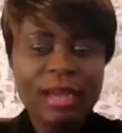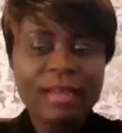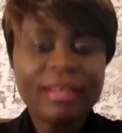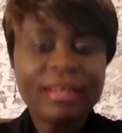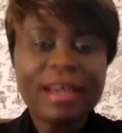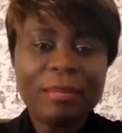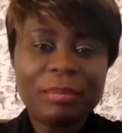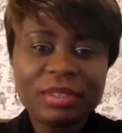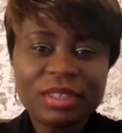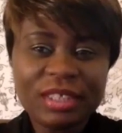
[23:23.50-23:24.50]
I really
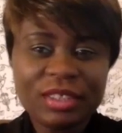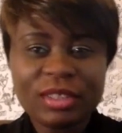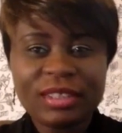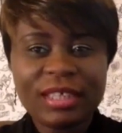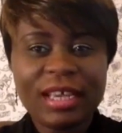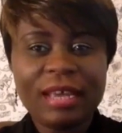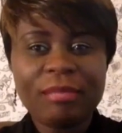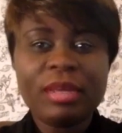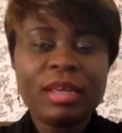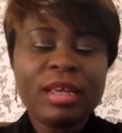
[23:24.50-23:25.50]
appreciate your
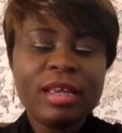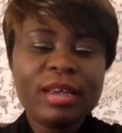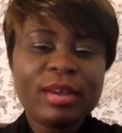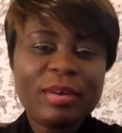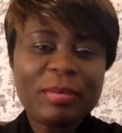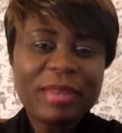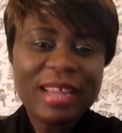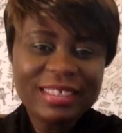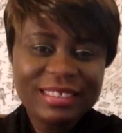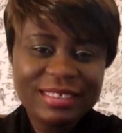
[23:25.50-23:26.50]
time. God
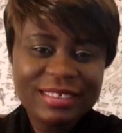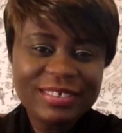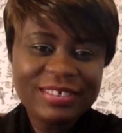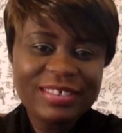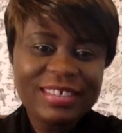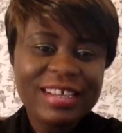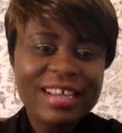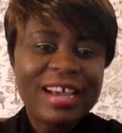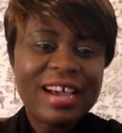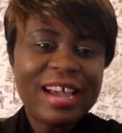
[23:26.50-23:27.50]
bless you.
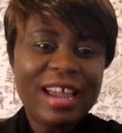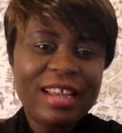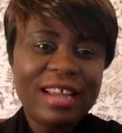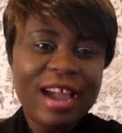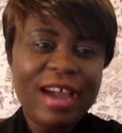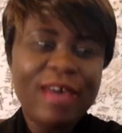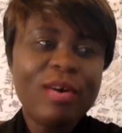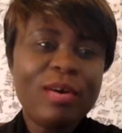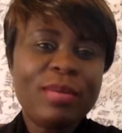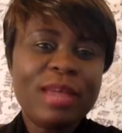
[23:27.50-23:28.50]
And I
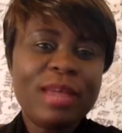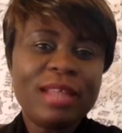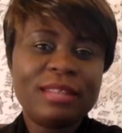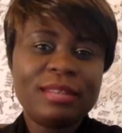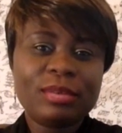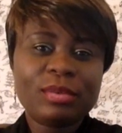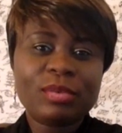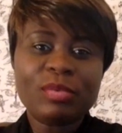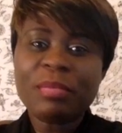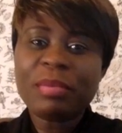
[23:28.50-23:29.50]
hope that
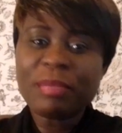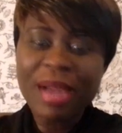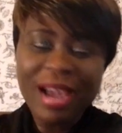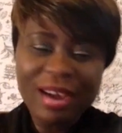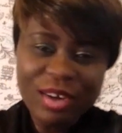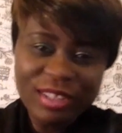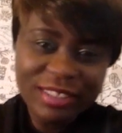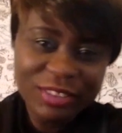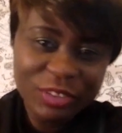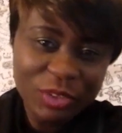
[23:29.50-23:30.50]
we'll be back on
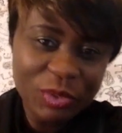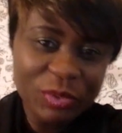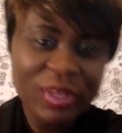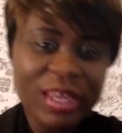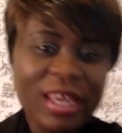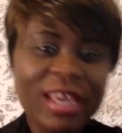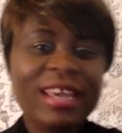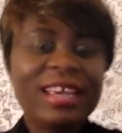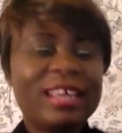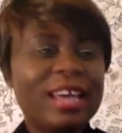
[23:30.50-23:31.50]
the show.
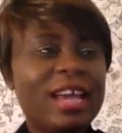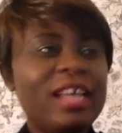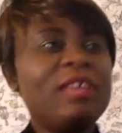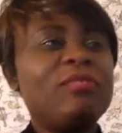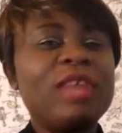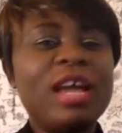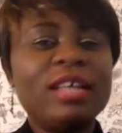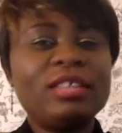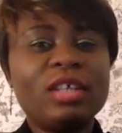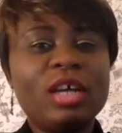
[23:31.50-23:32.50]
Again, if you
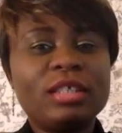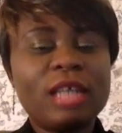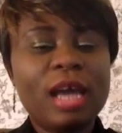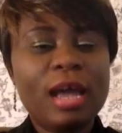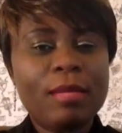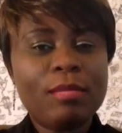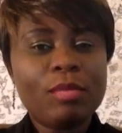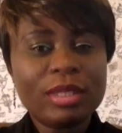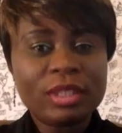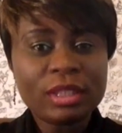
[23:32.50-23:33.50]
are just
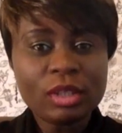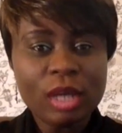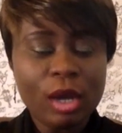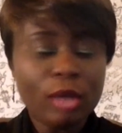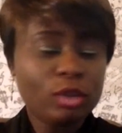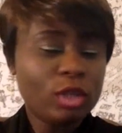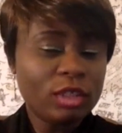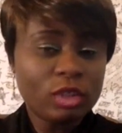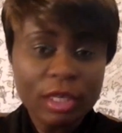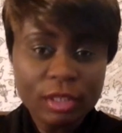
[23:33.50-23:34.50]
watching or
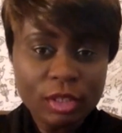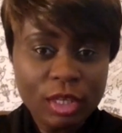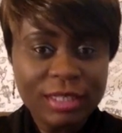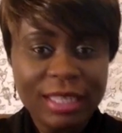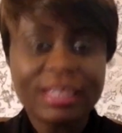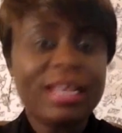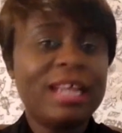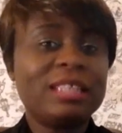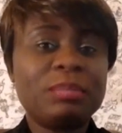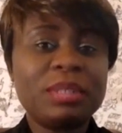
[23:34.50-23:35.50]
just joining us at the
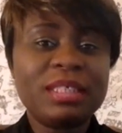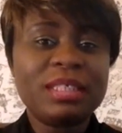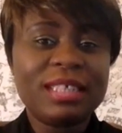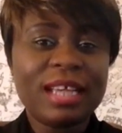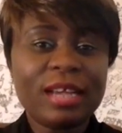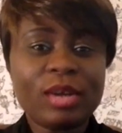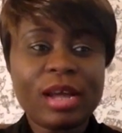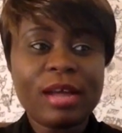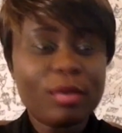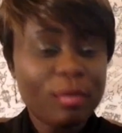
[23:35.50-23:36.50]
last minute here, you
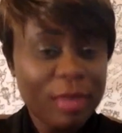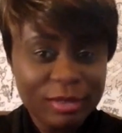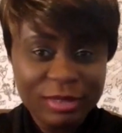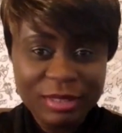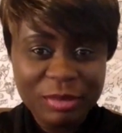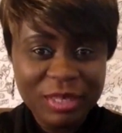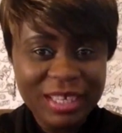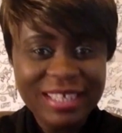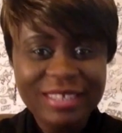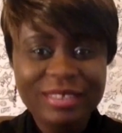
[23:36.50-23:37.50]
can go back to the
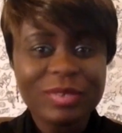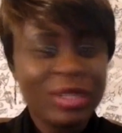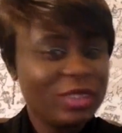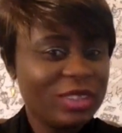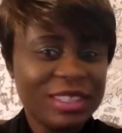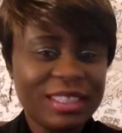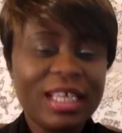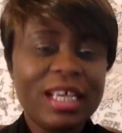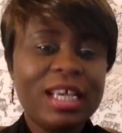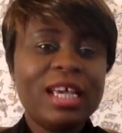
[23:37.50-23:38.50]
beginning to watch us.
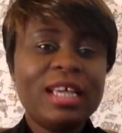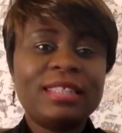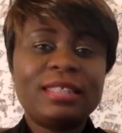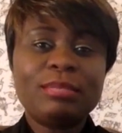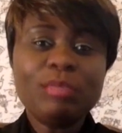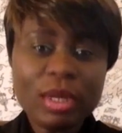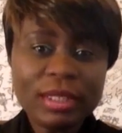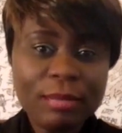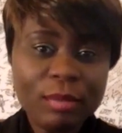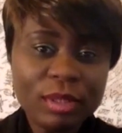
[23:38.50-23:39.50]
It's
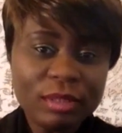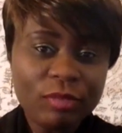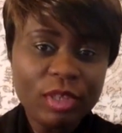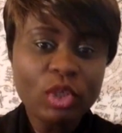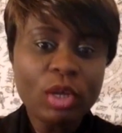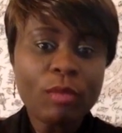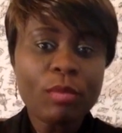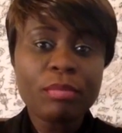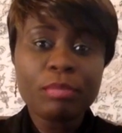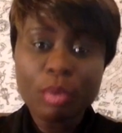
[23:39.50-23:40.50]
Monday Motivation
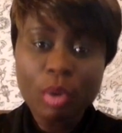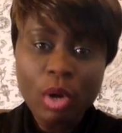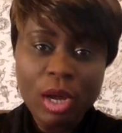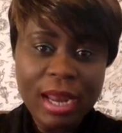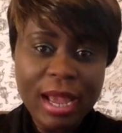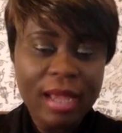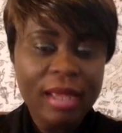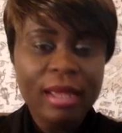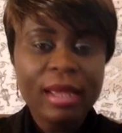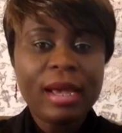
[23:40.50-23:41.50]
with Bukola,
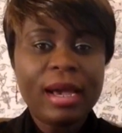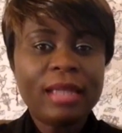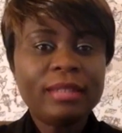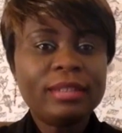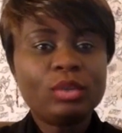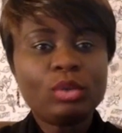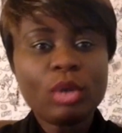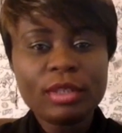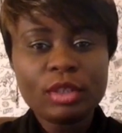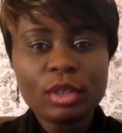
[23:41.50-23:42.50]
and this show
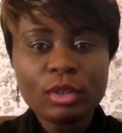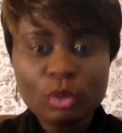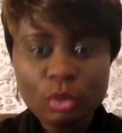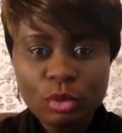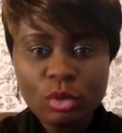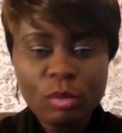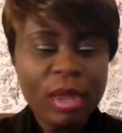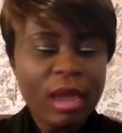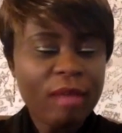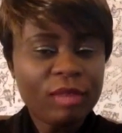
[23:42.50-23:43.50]
is on YouTube
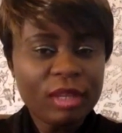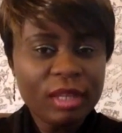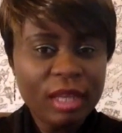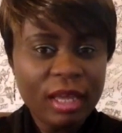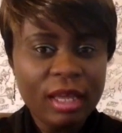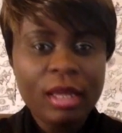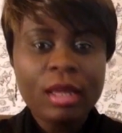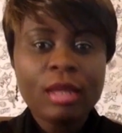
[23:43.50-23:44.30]
every day.